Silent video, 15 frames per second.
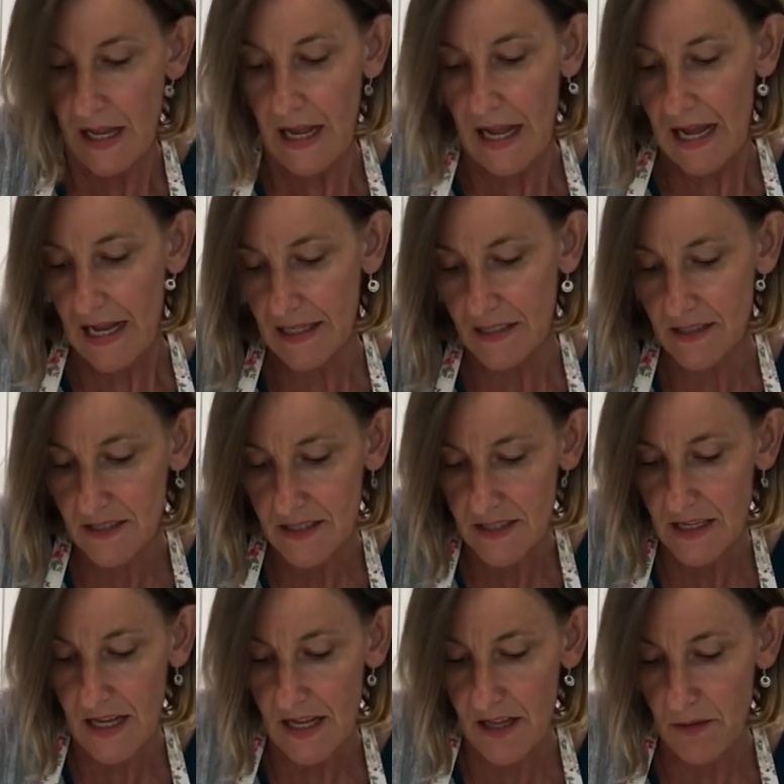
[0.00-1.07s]
And
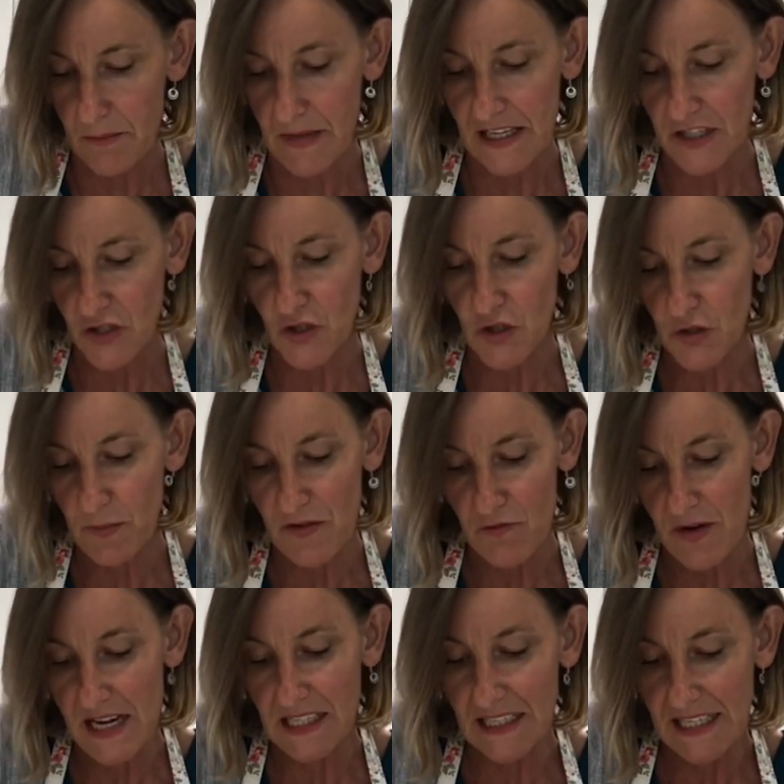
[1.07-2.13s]
it should be
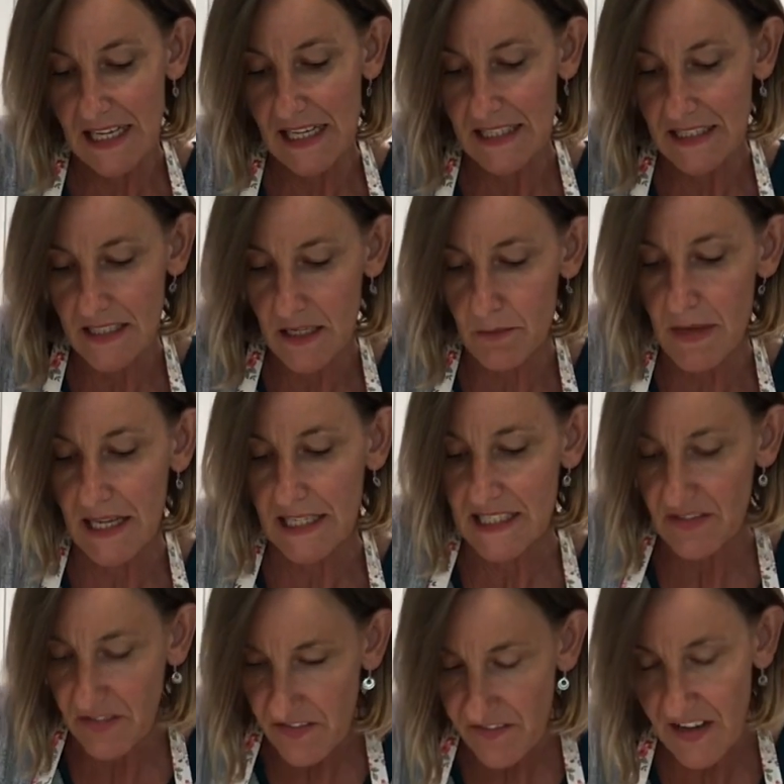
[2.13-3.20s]
really easy to mix.
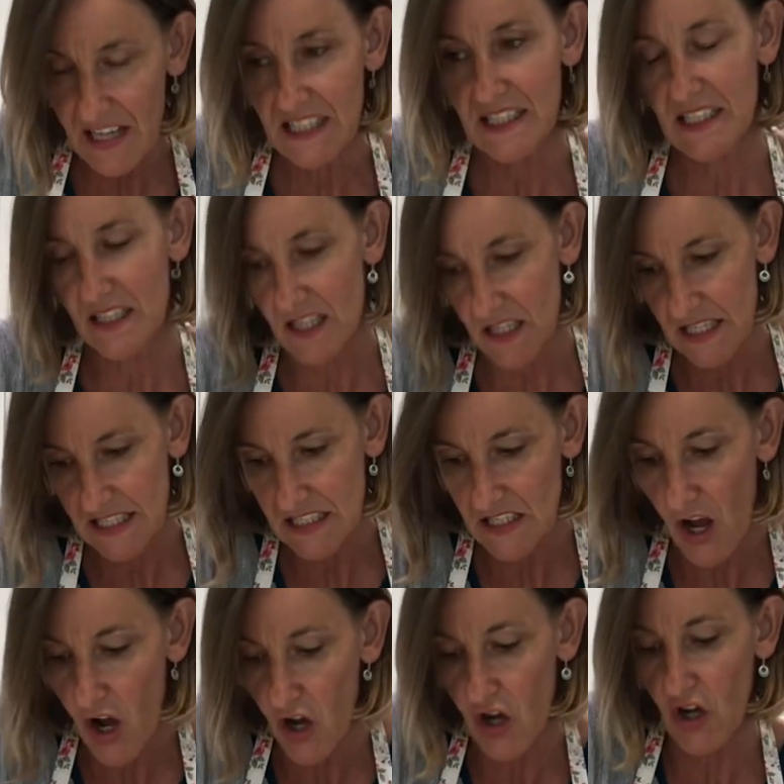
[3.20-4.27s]
If you're finding that it's
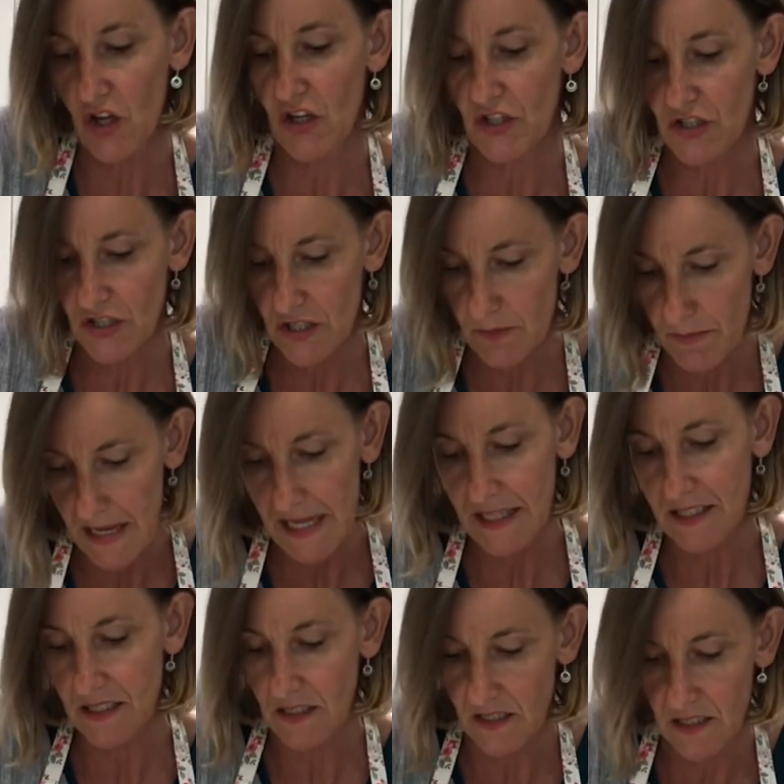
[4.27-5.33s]
hard to
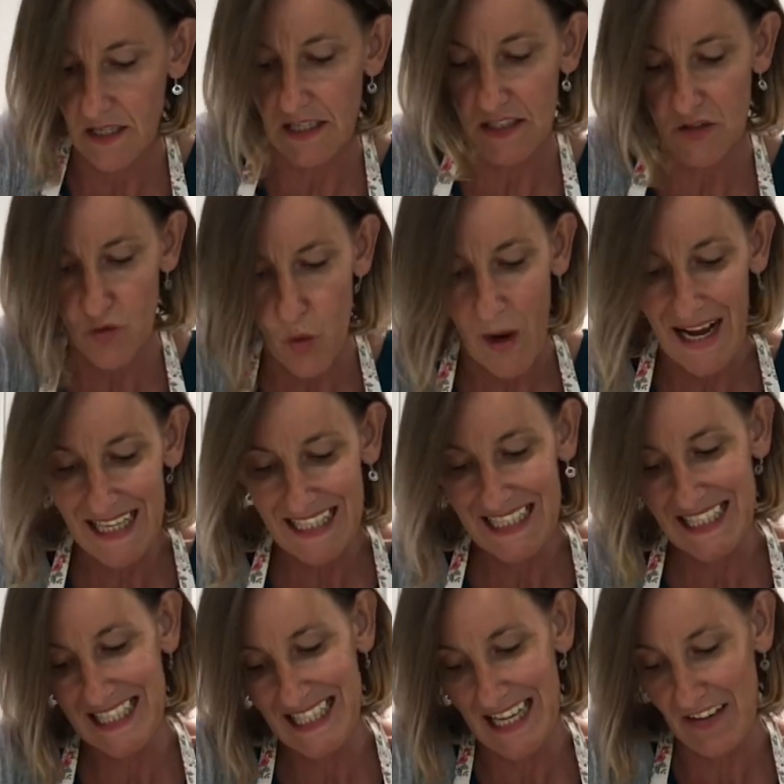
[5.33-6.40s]
mix and it's quite
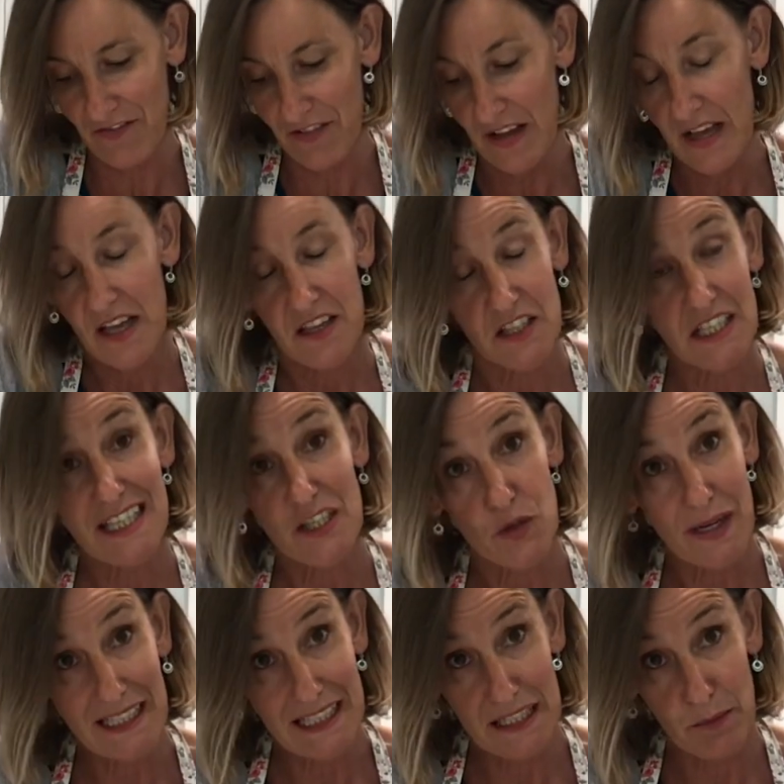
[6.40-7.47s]
stiff, you need to
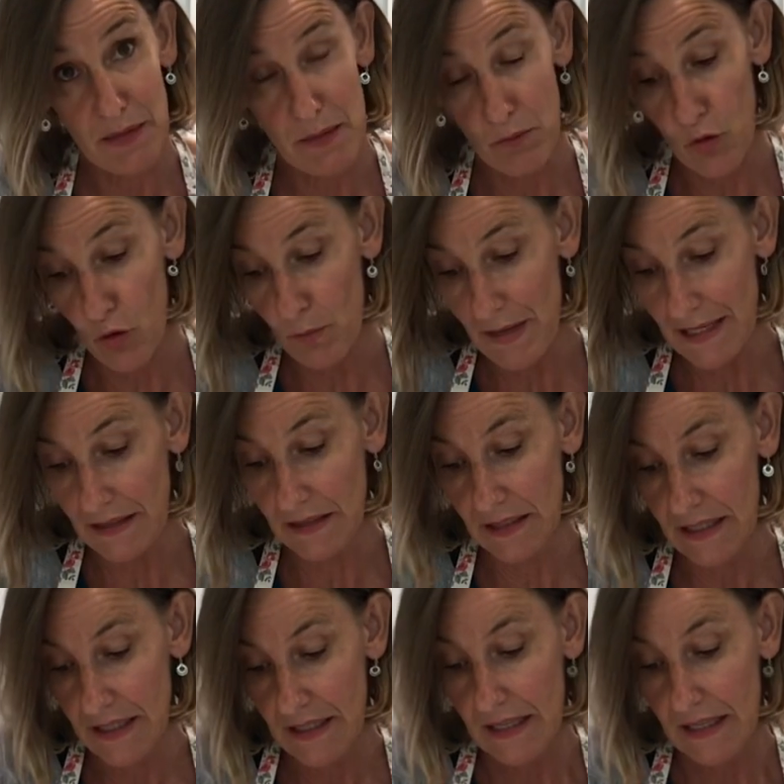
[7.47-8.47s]
add a little bit more milk.